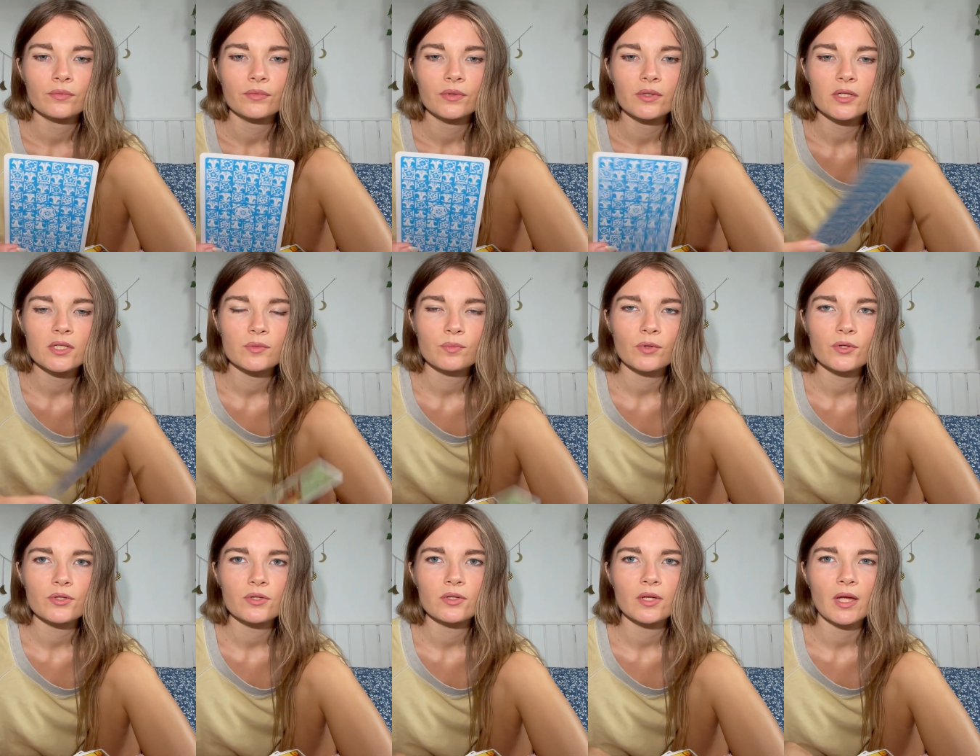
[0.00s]
This
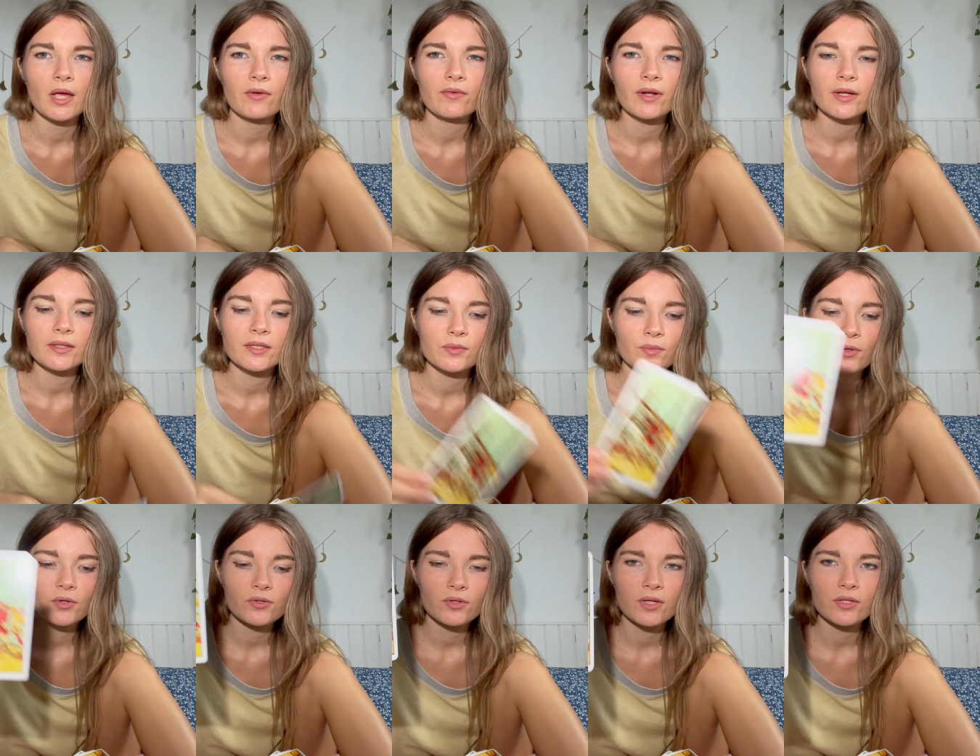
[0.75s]
person, yeah, I feel this
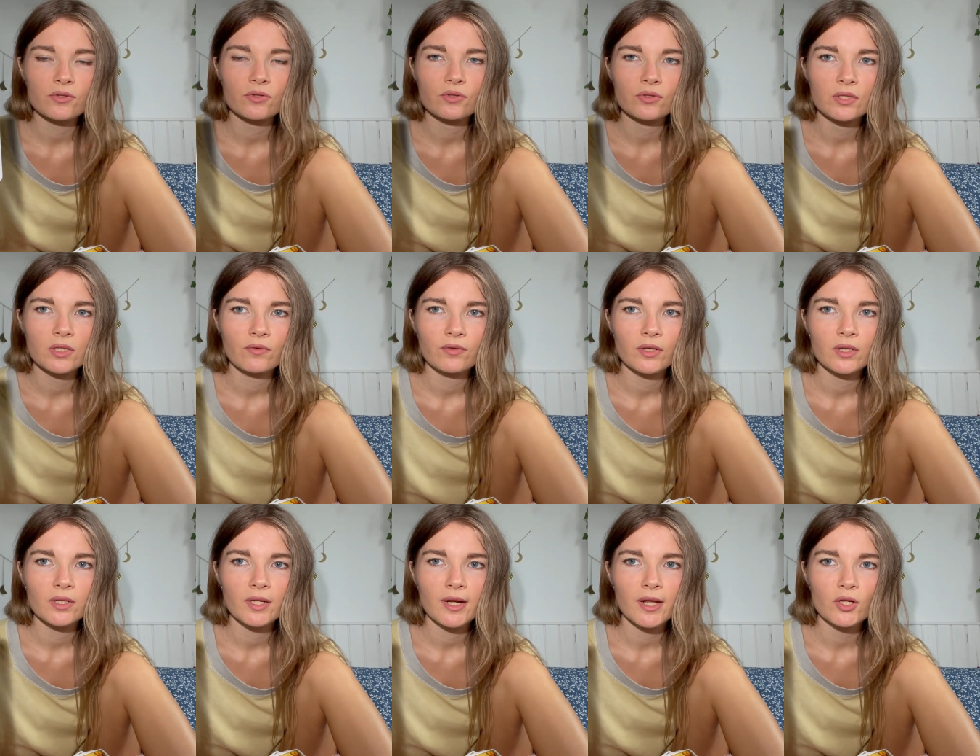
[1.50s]
person has
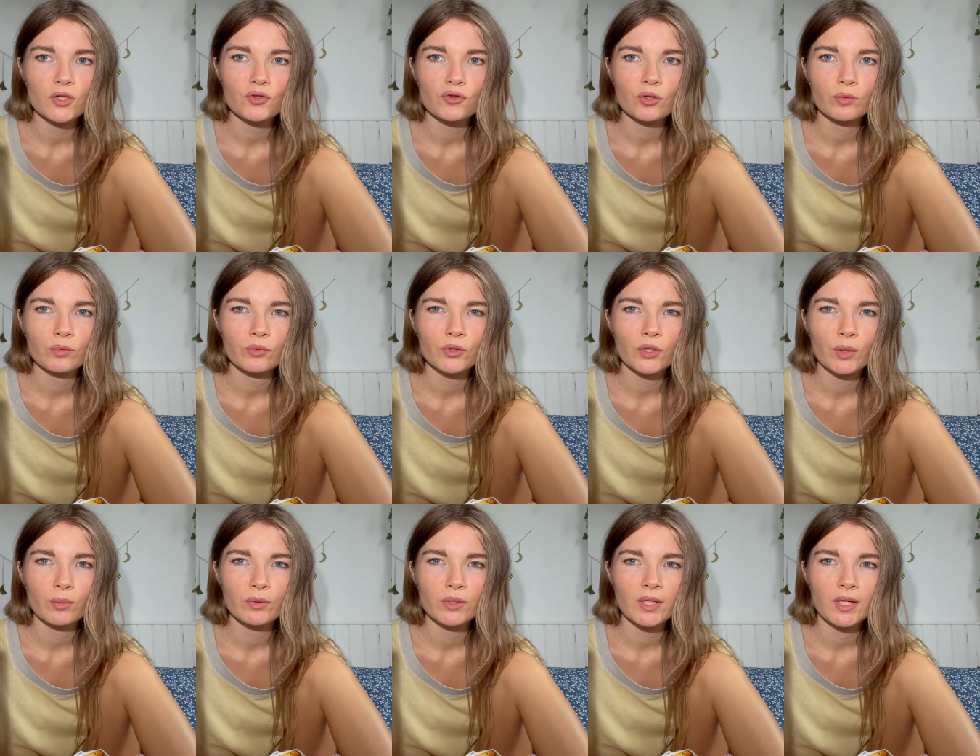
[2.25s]
definitely trouble
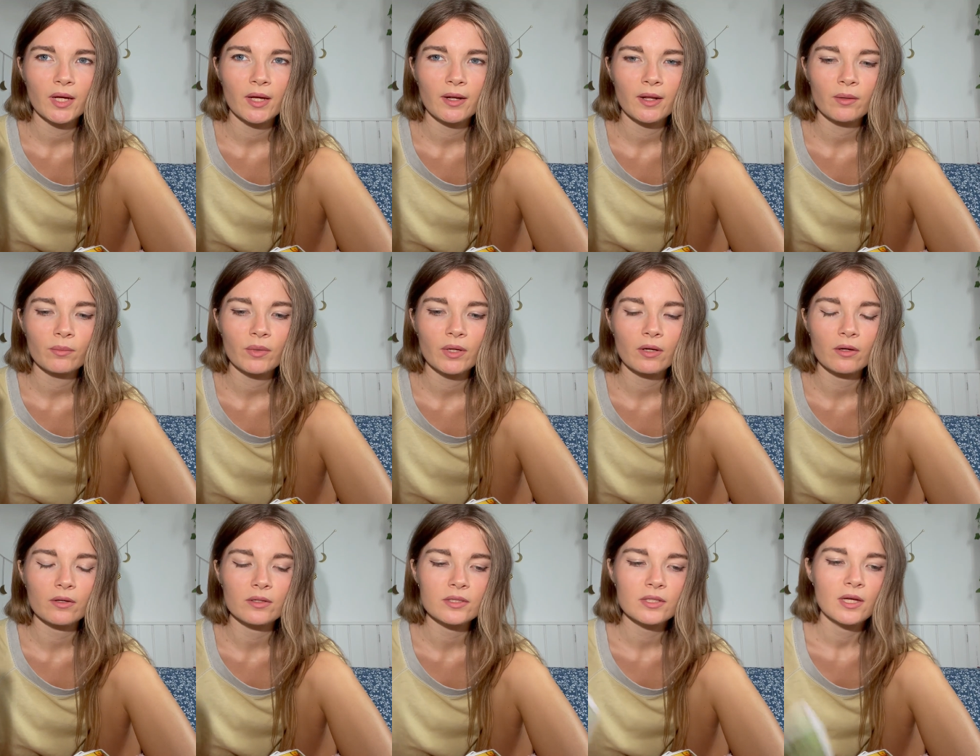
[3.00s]
communicating,
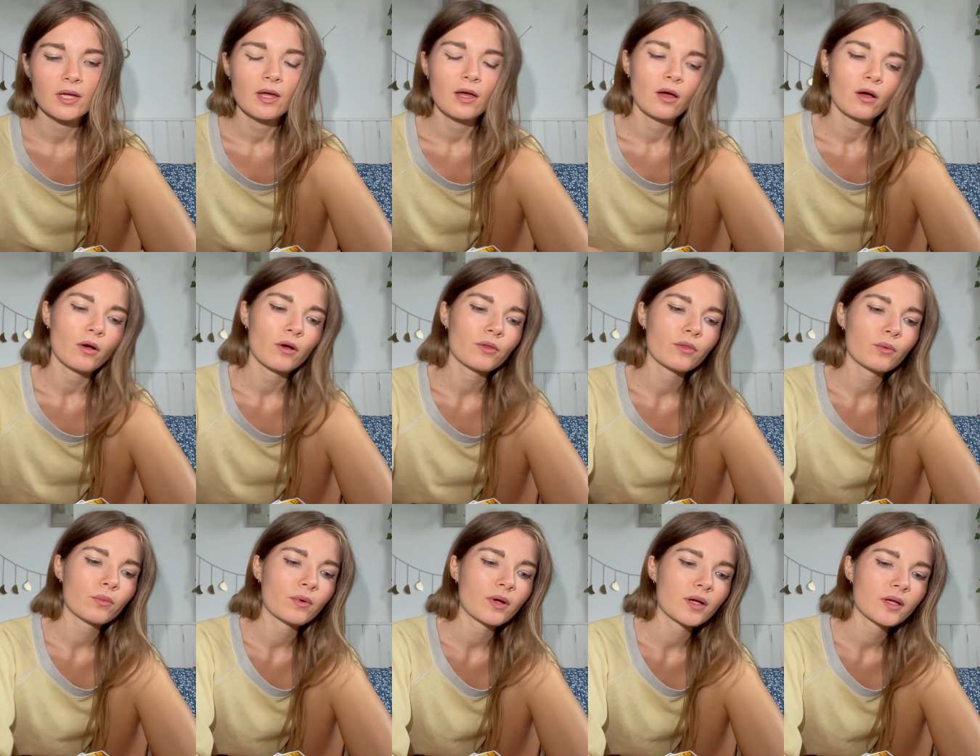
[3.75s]
because
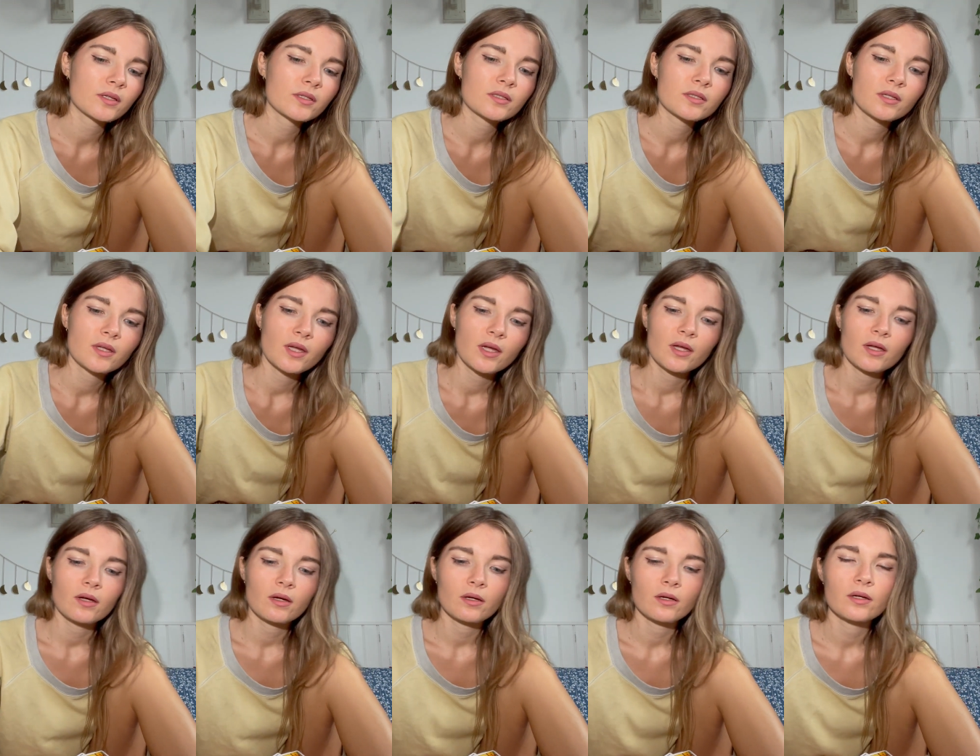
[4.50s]
otherwise
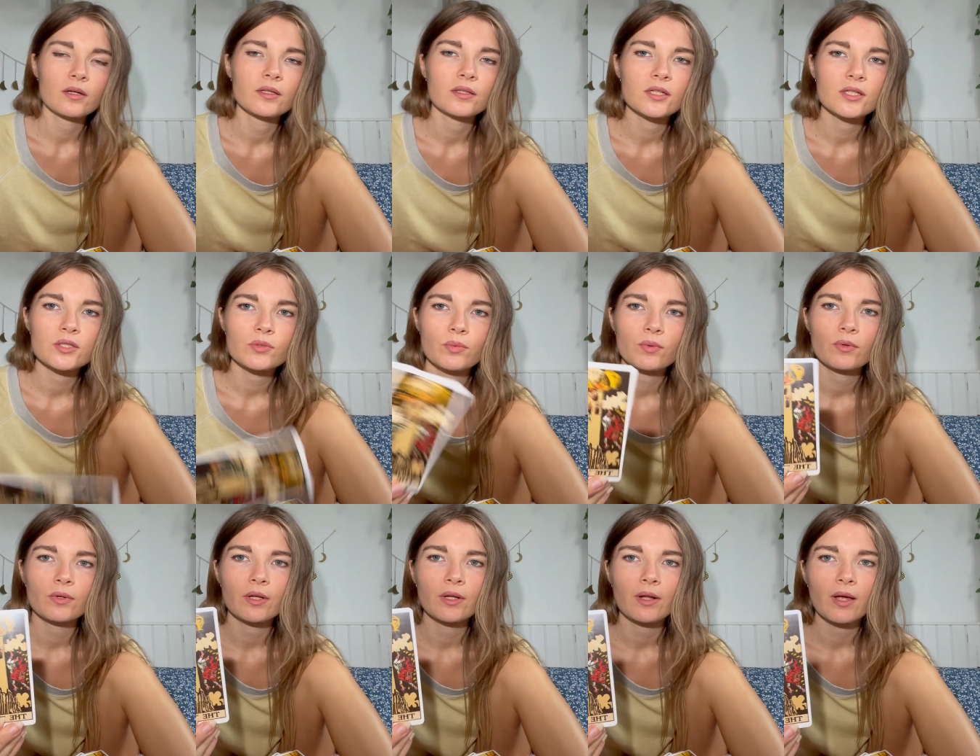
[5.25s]
this
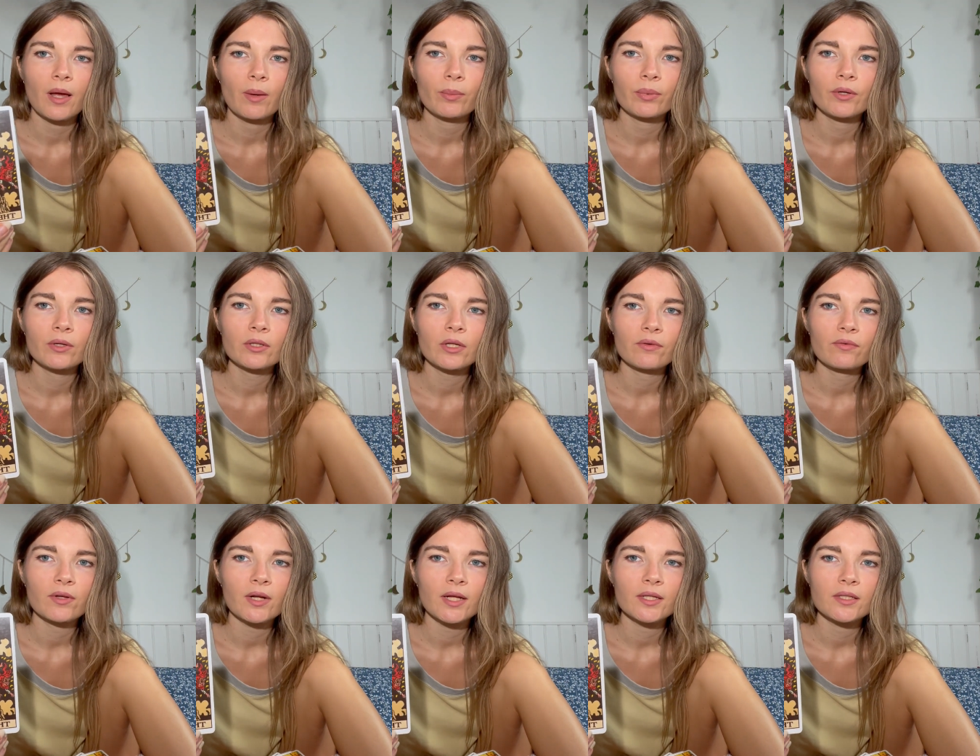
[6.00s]
wouldn't happen. I
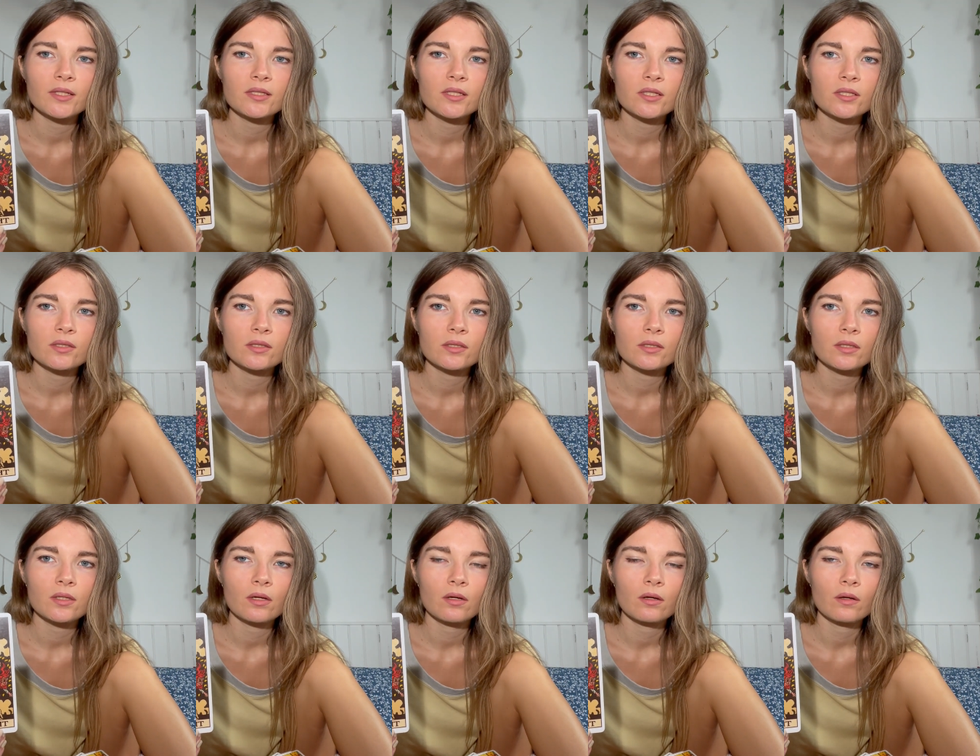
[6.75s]
feel this
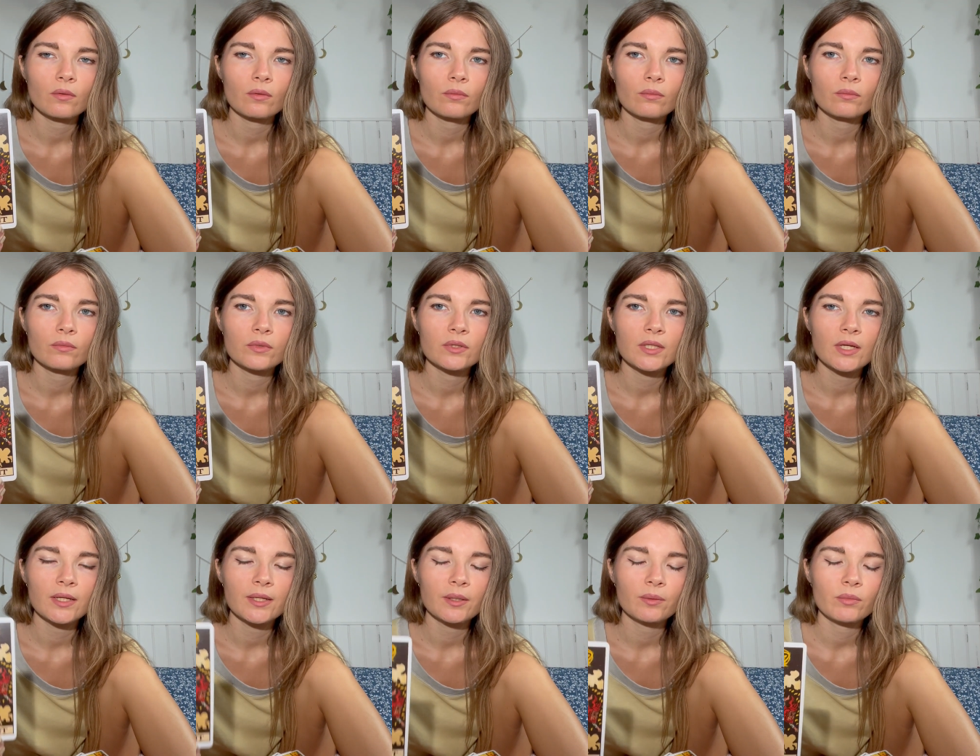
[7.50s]
is
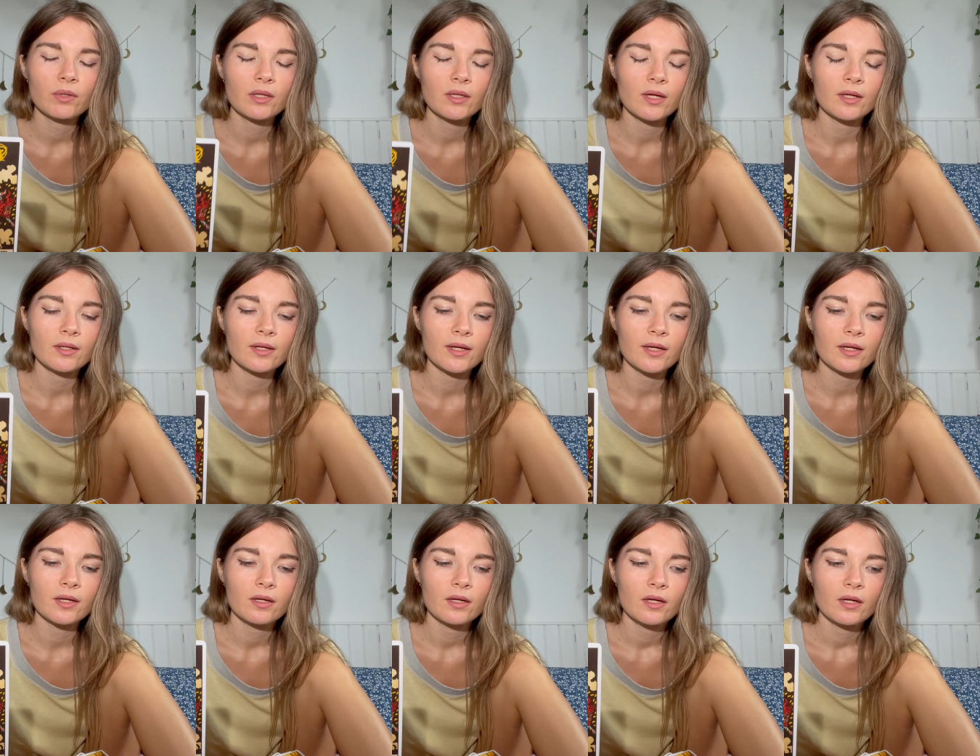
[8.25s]
telling me that
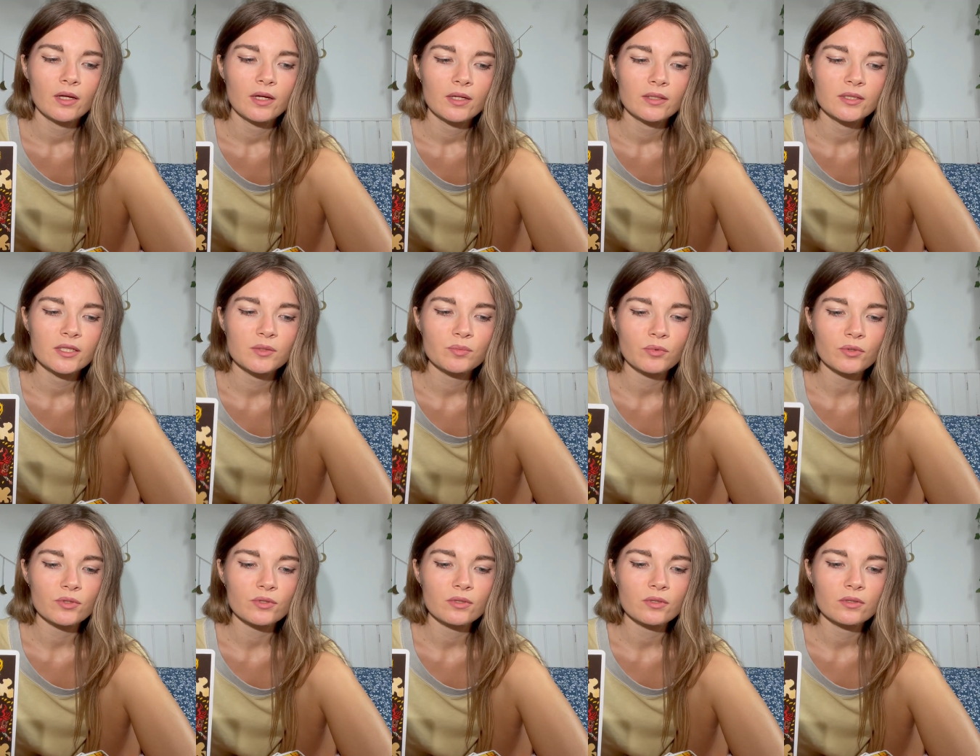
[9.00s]
this
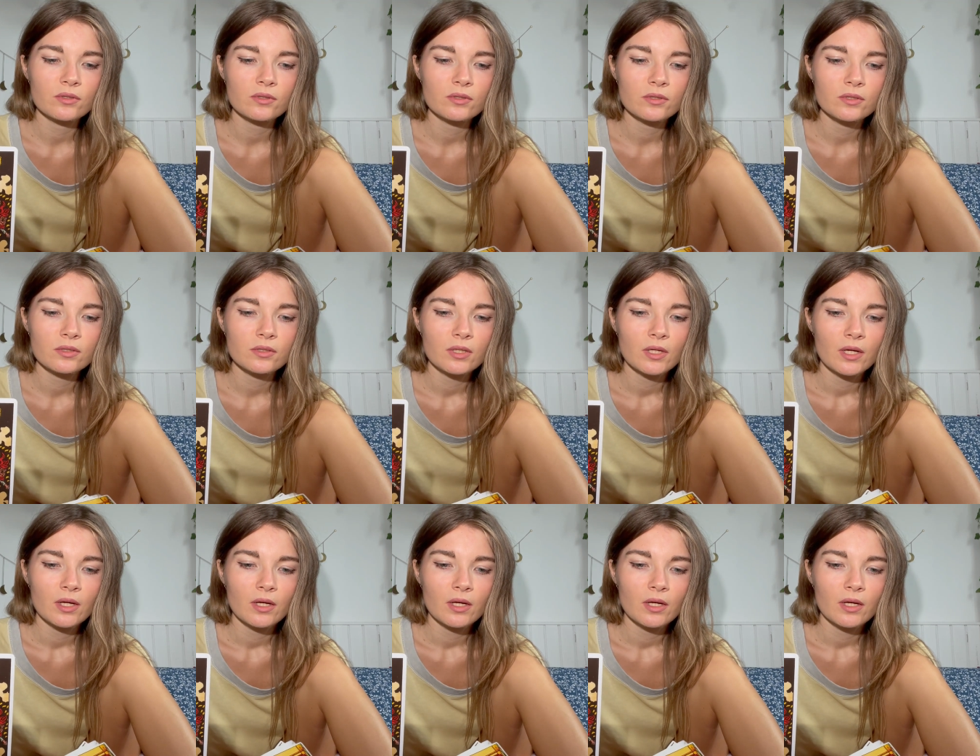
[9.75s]
person's